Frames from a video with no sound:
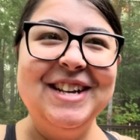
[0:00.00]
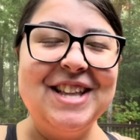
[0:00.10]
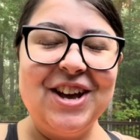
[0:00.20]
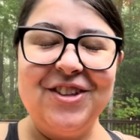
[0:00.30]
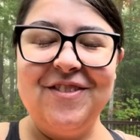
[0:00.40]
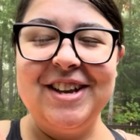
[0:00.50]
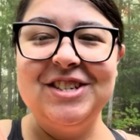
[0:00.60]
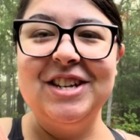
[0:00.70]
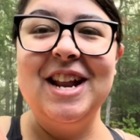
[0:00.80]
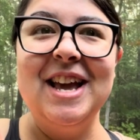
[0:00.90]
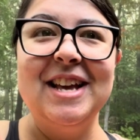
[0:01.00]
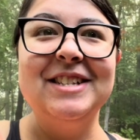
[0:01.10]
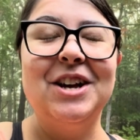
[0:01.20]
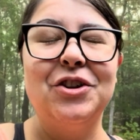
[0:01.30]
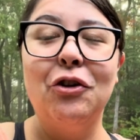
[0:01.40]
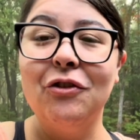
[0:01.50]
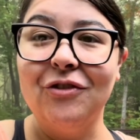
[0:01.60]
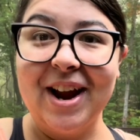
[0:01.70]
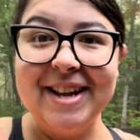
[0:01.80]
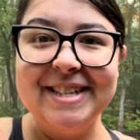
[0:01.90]
the elevation is
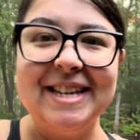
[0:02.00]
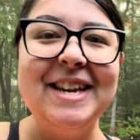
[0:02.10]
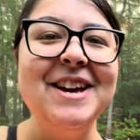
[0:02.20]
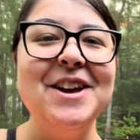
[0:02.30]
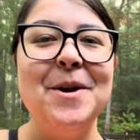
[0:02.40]
crazy.